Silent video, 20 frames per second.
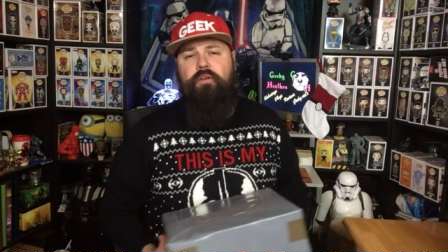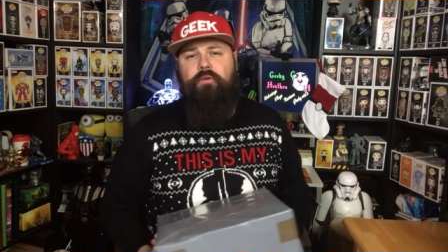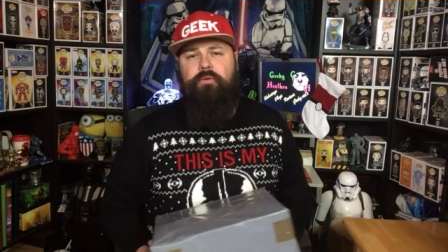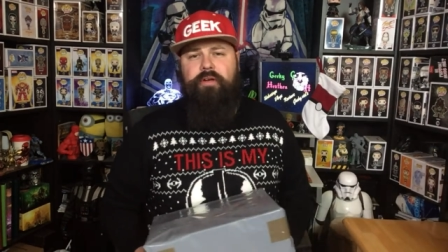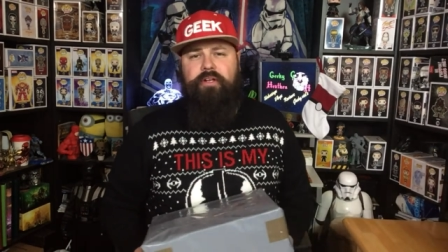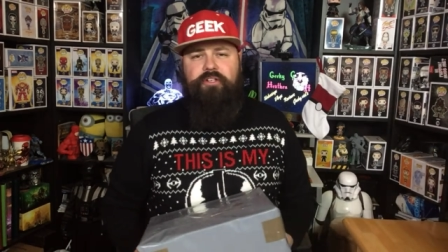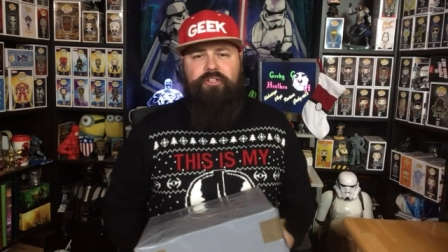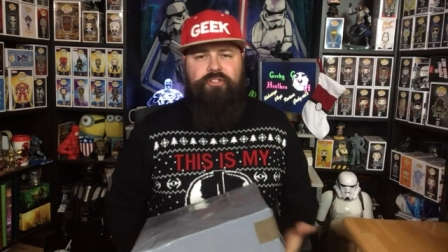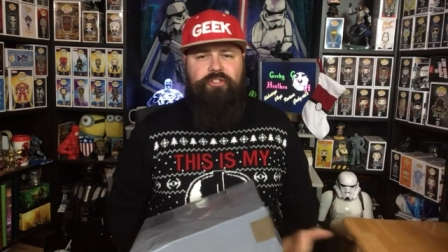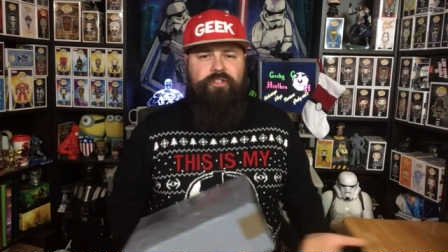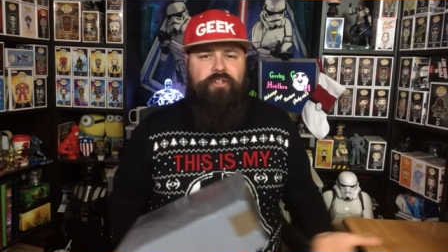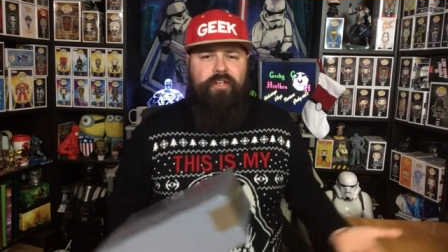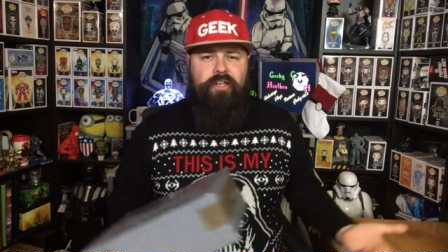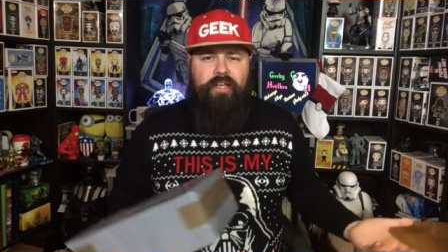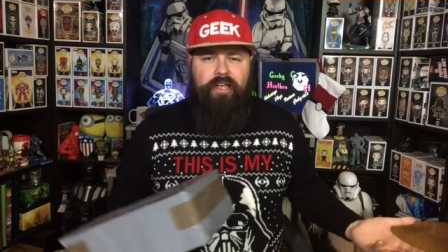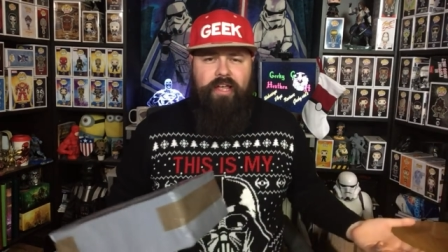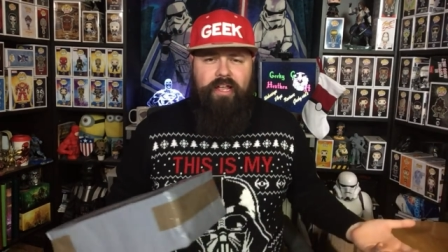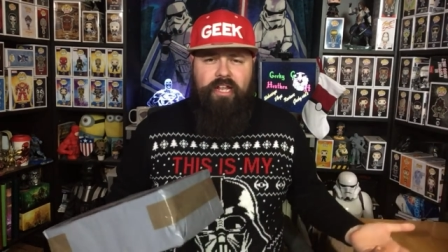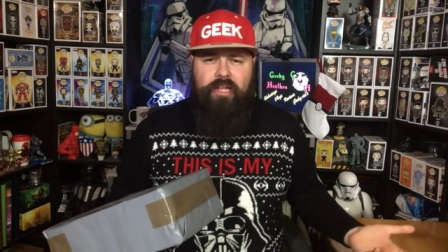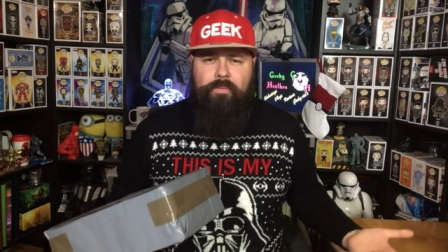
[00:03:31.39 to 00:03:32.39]
which
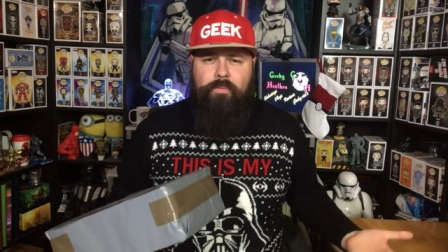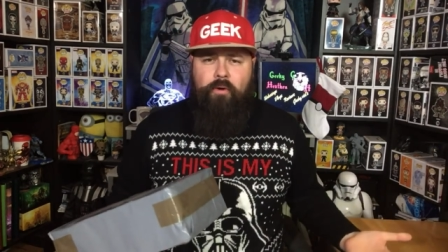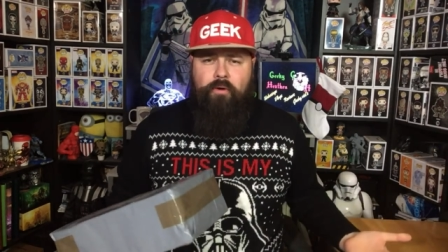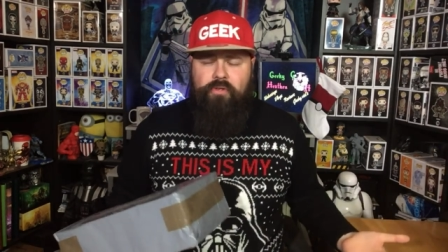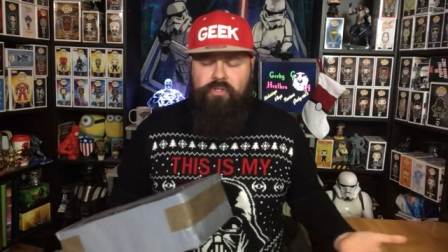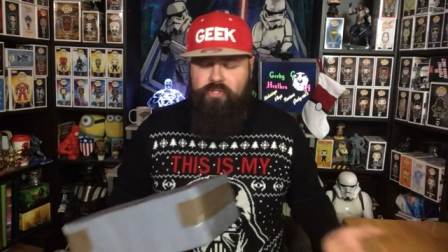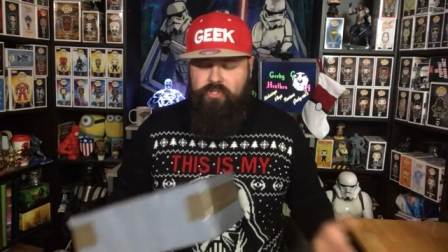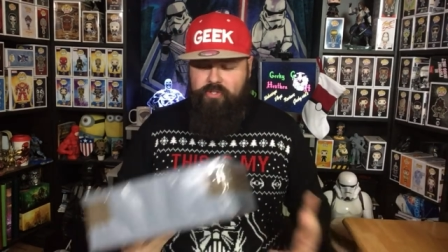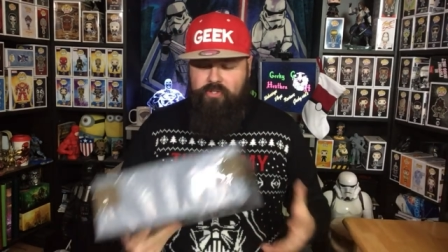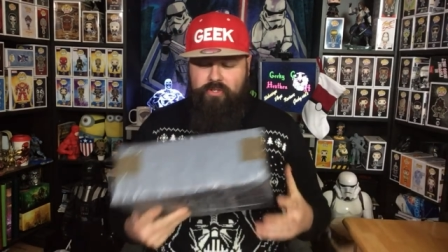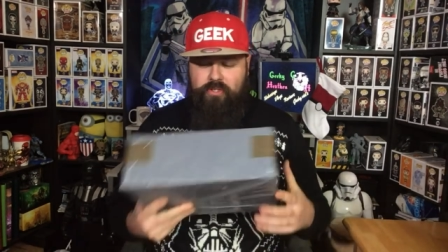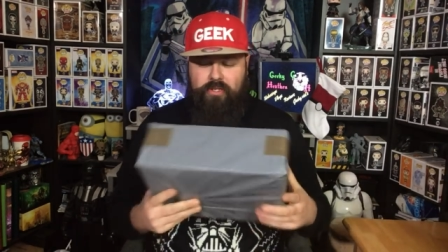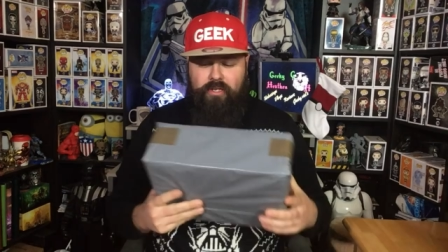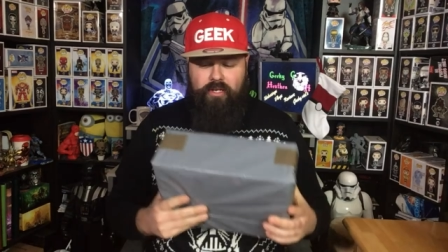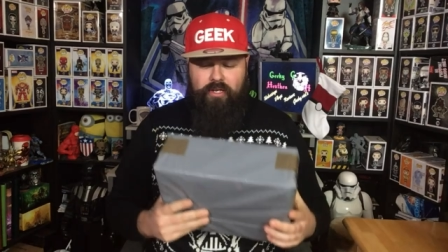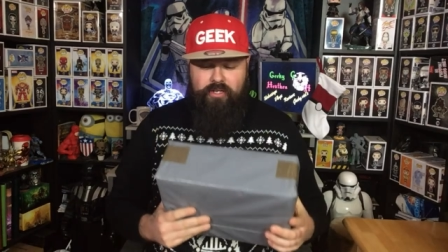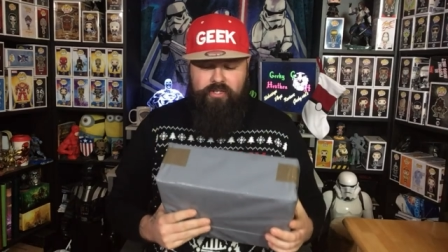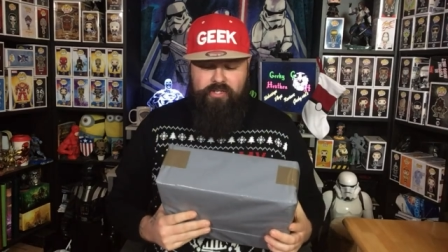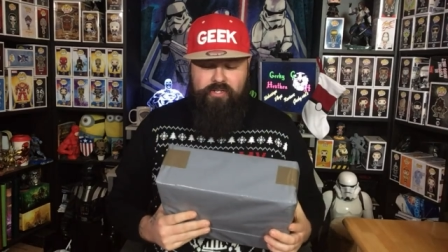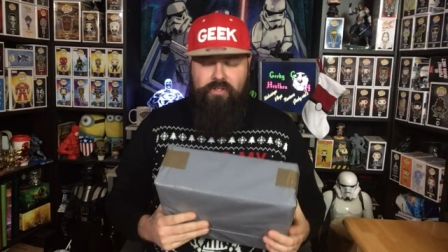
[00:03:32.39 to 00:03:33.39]
in the box
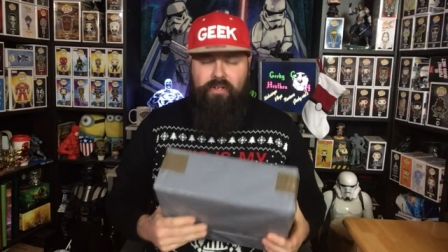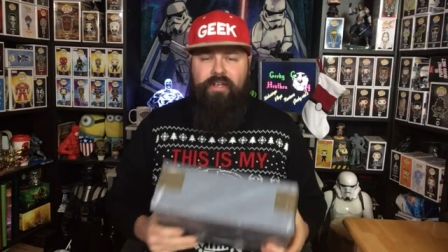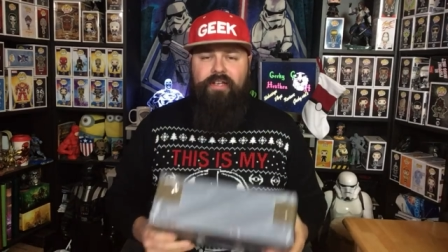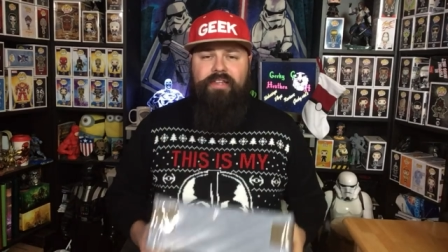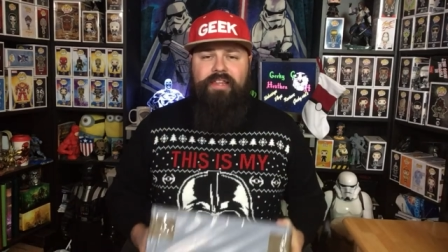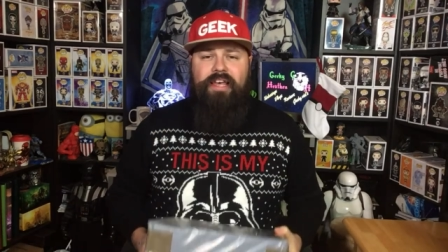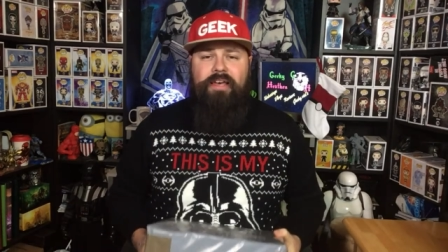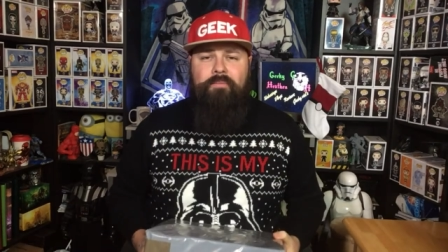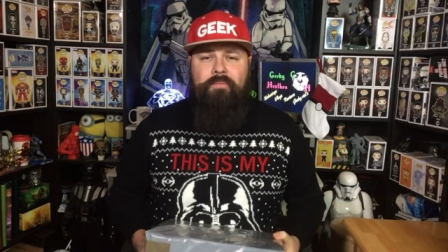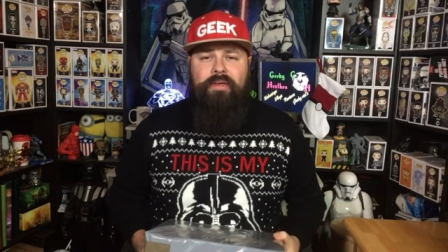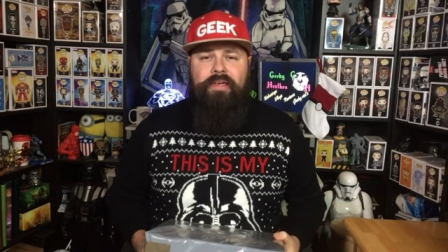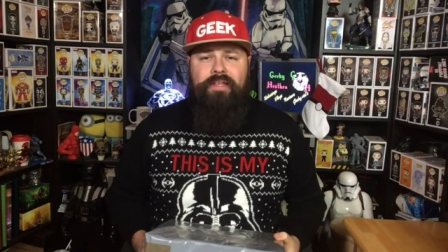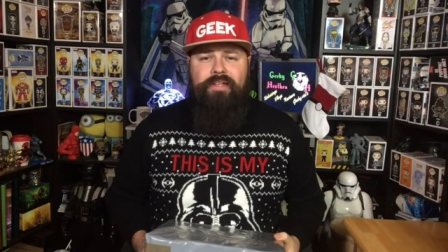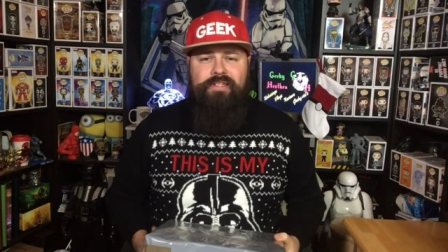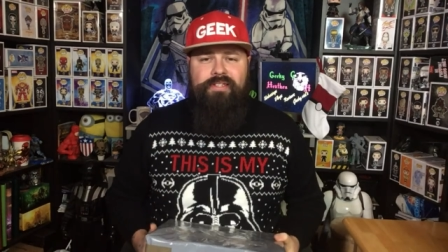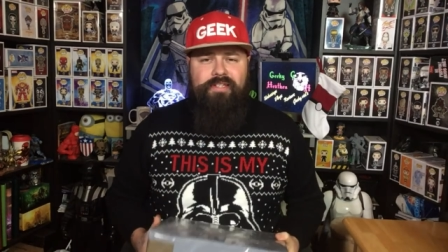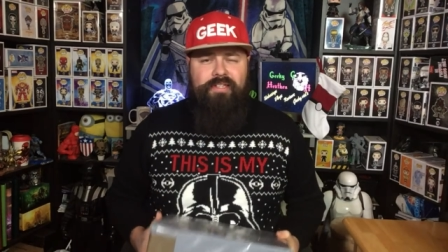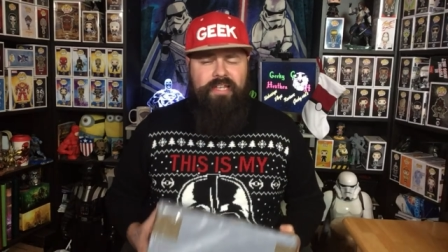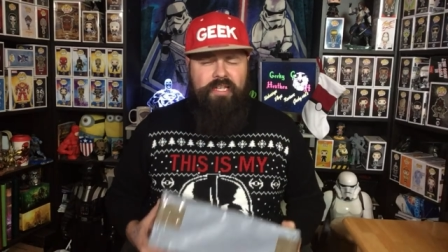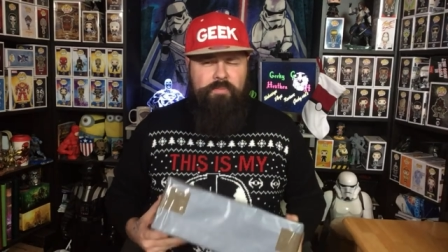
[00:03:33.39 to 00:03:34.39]
side that
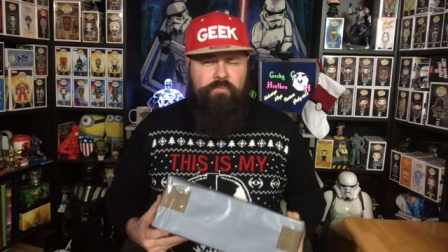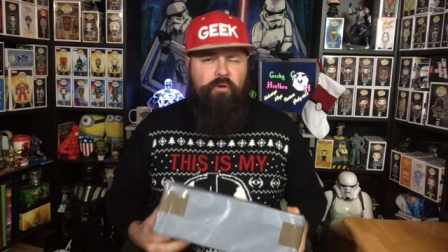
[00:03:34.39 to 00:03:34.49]
means there's